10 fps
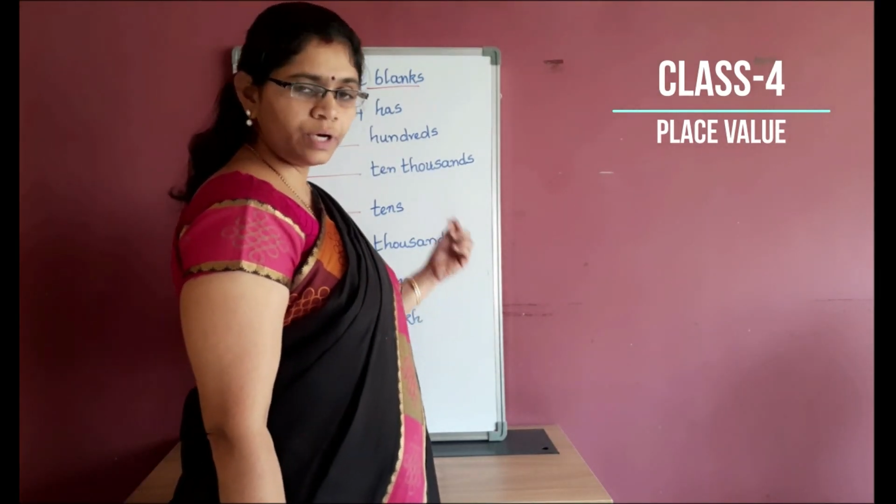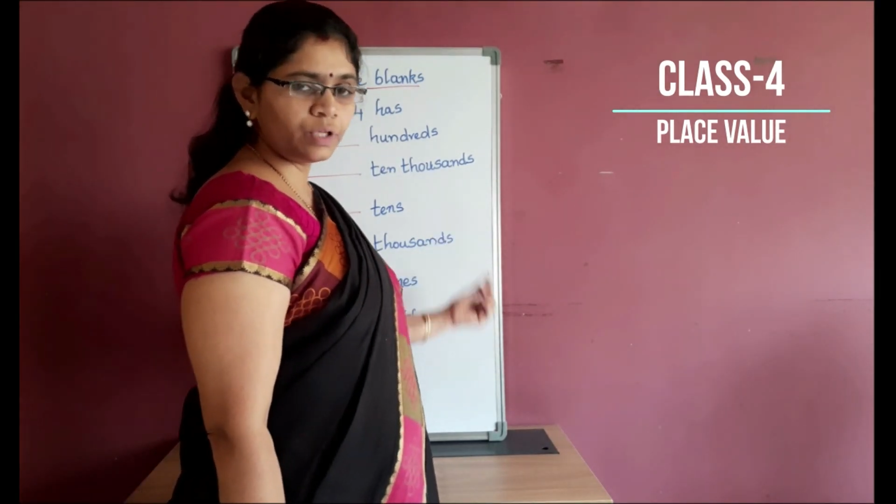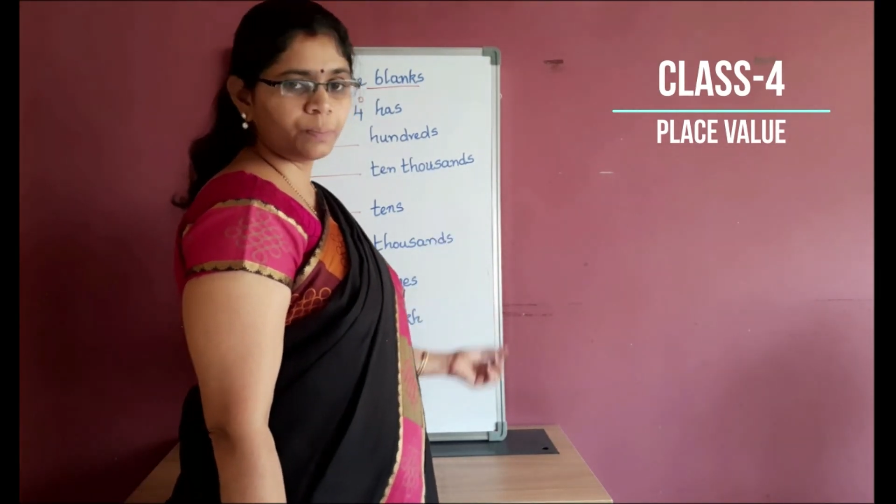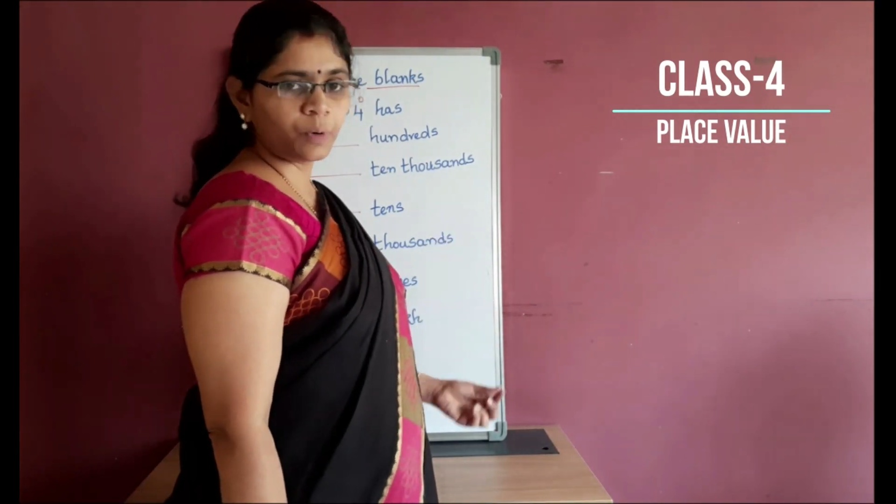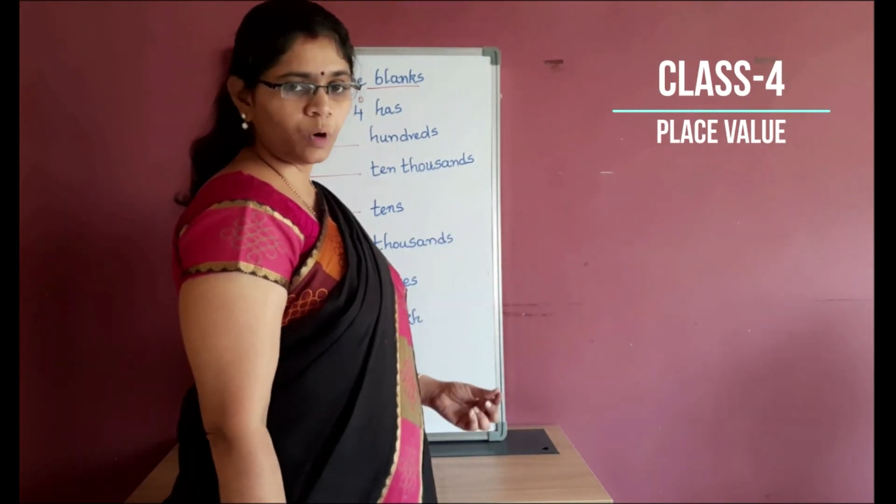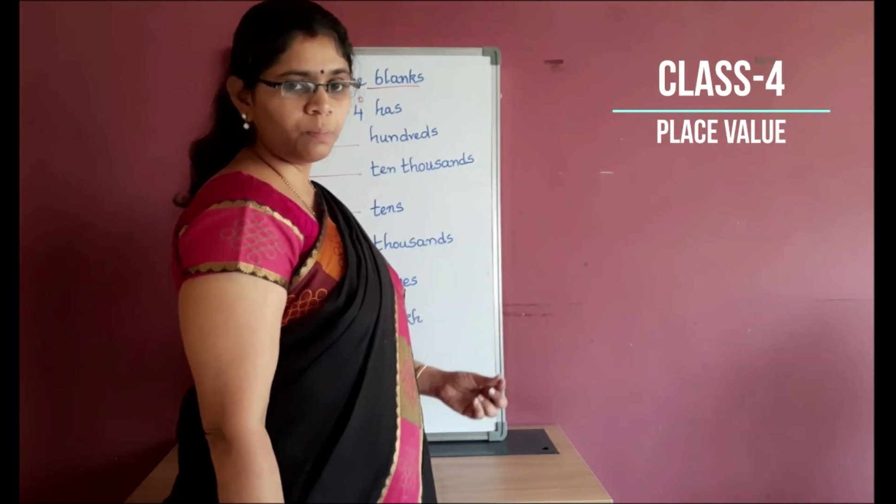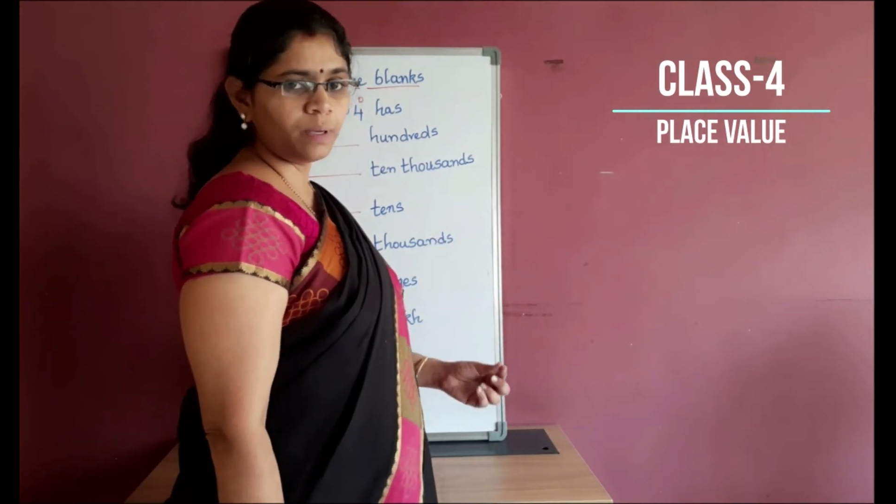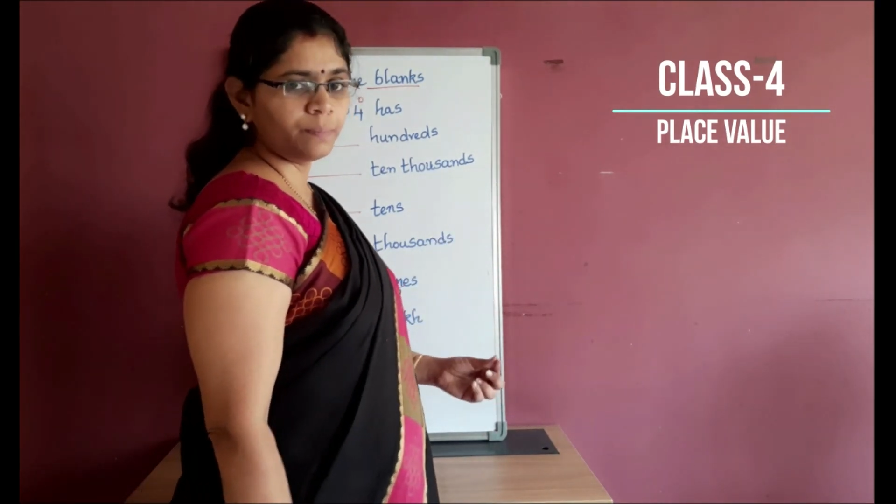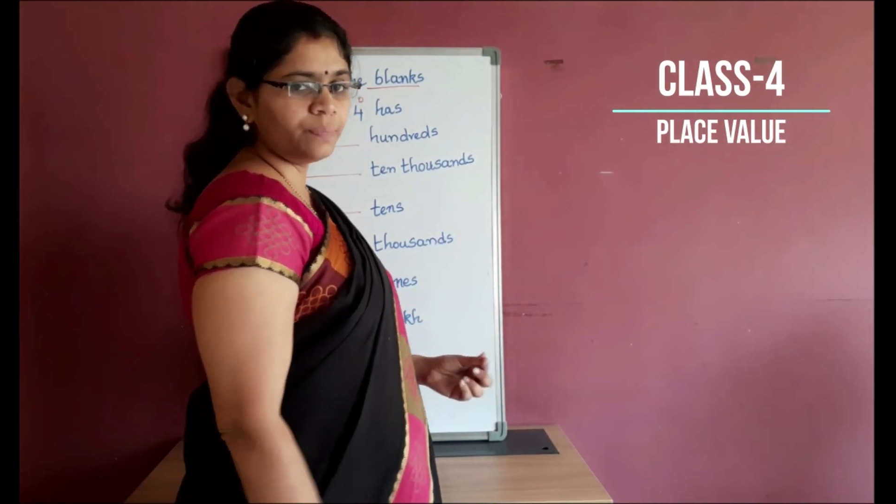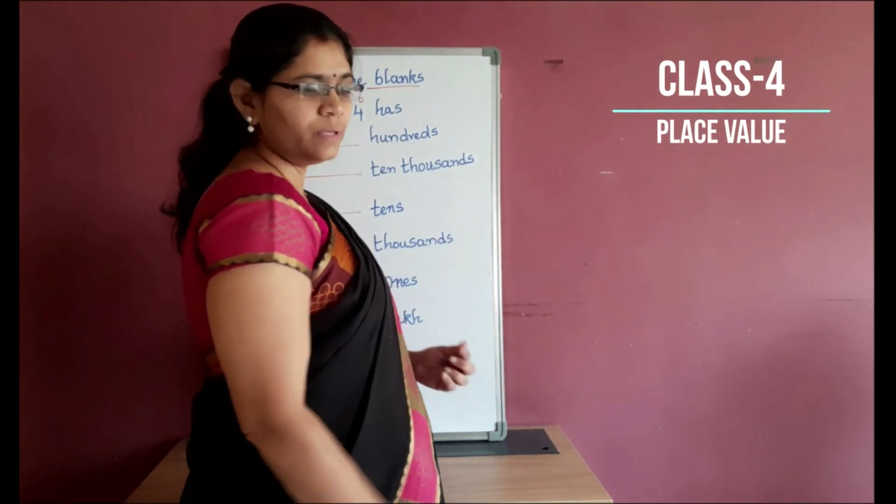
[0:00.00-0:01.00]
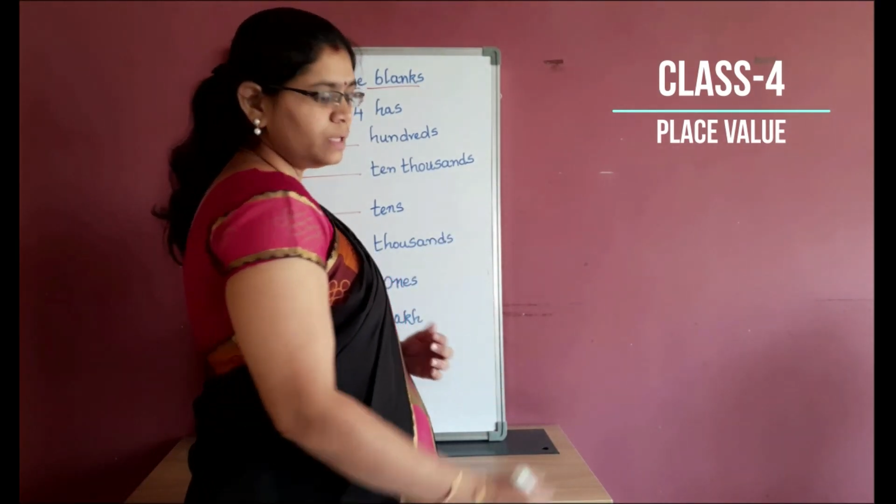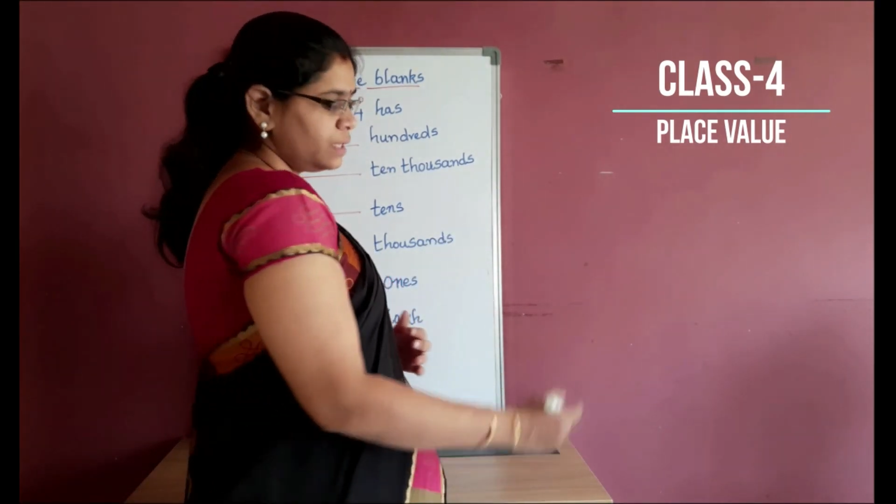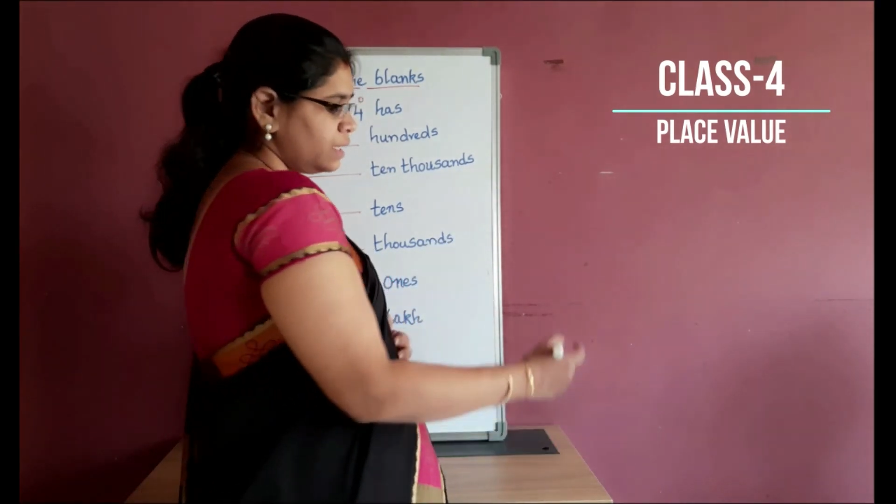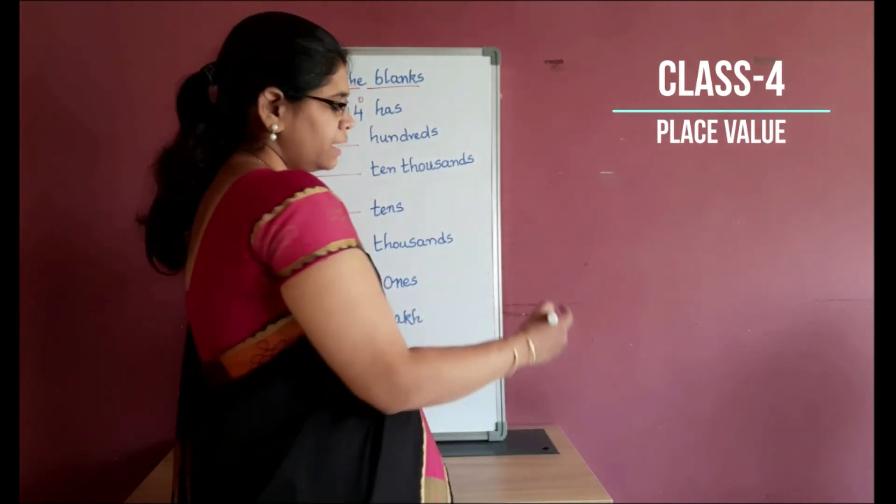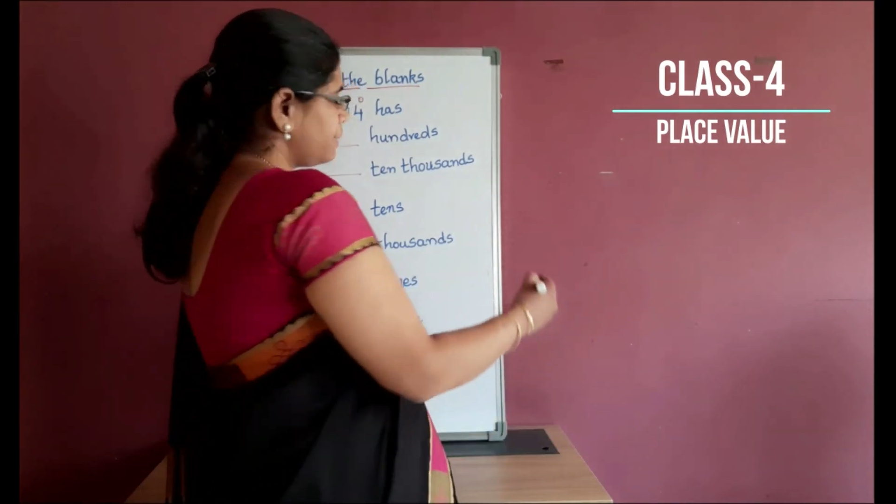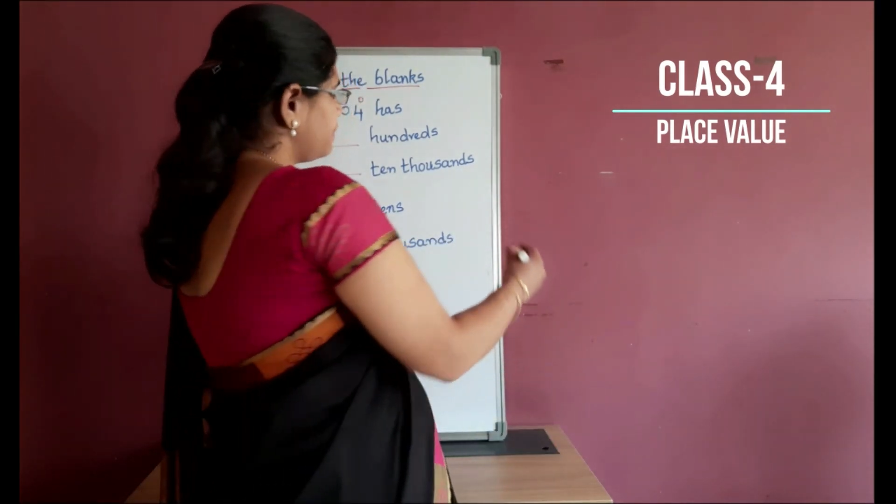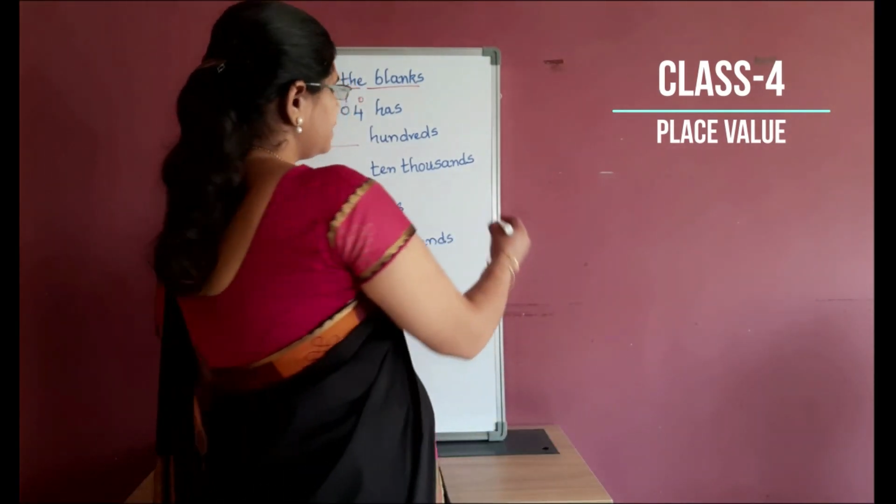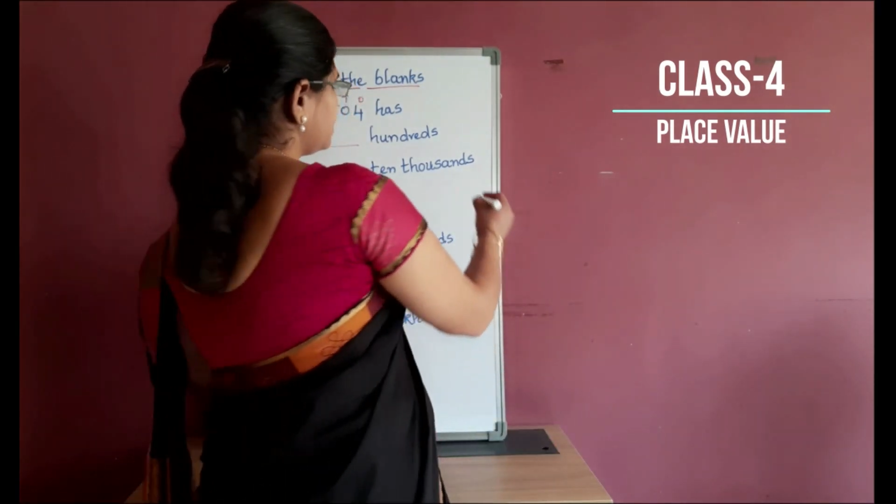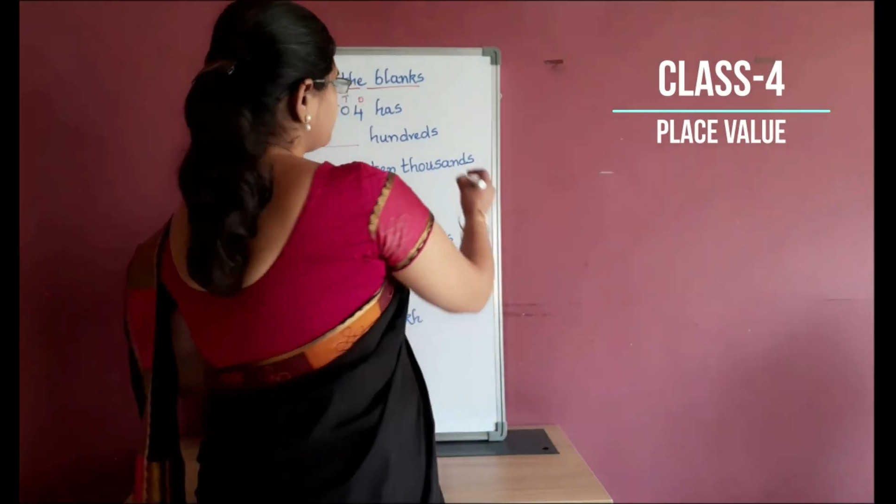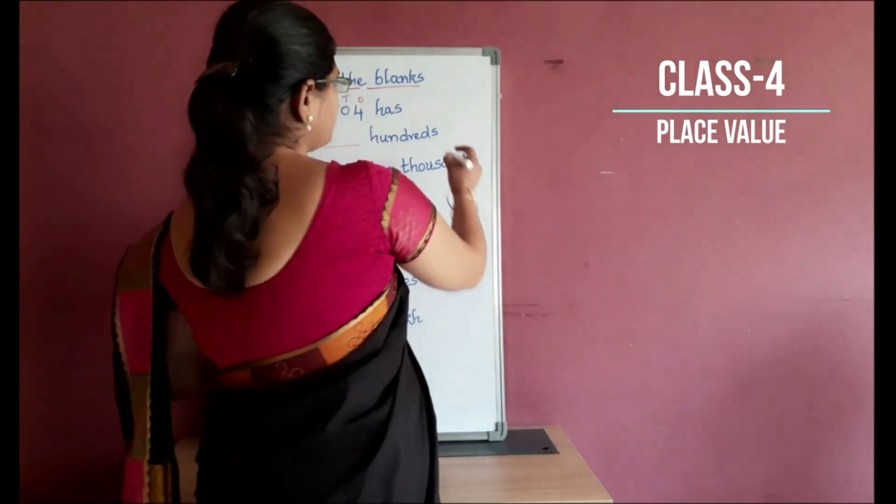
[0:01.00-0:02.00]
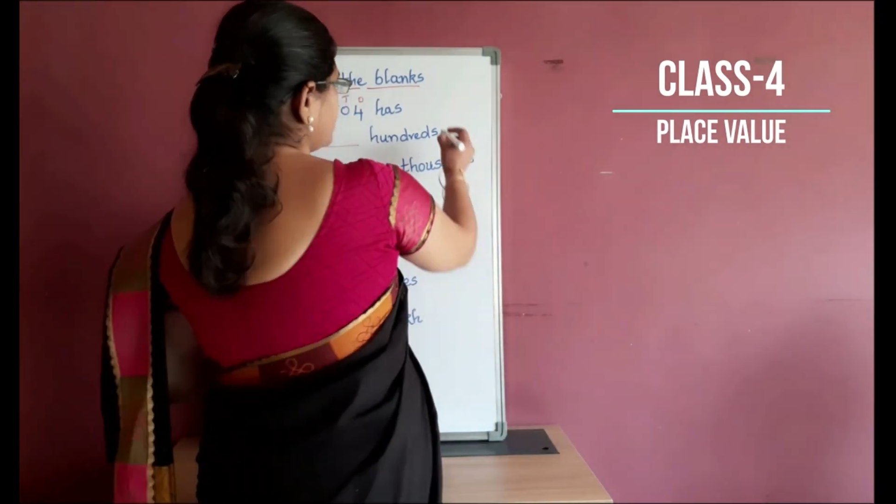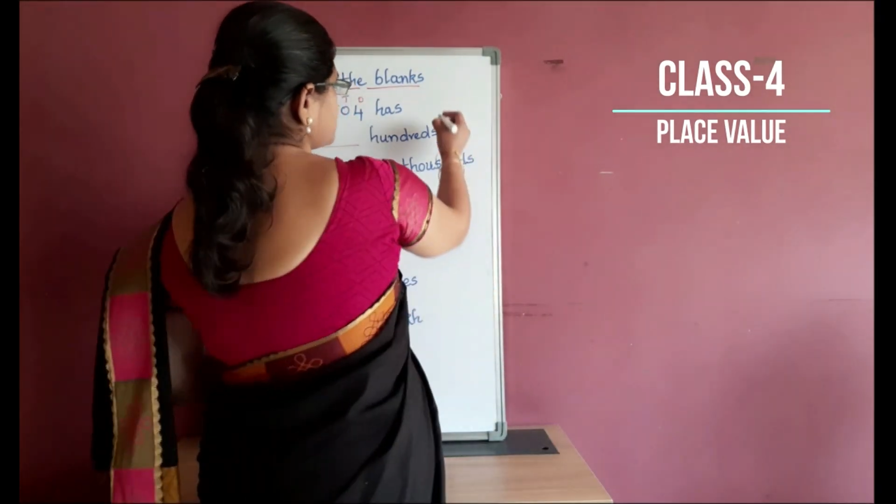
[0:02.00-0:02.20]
the problem, let me give you